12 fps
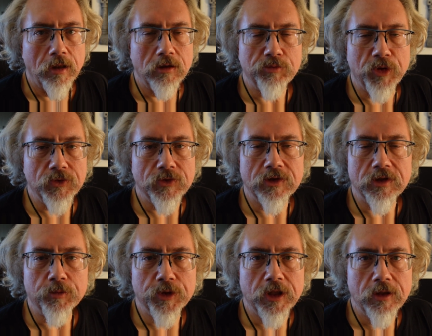I suppose it's
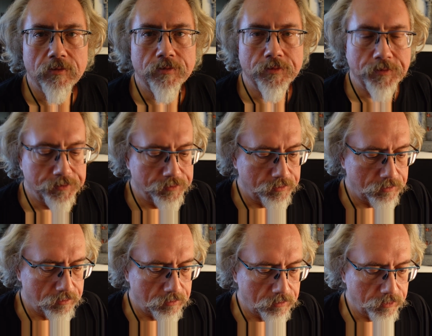something,
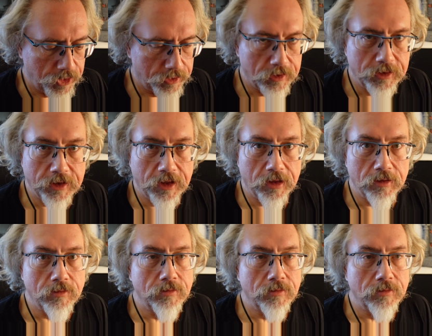but uh,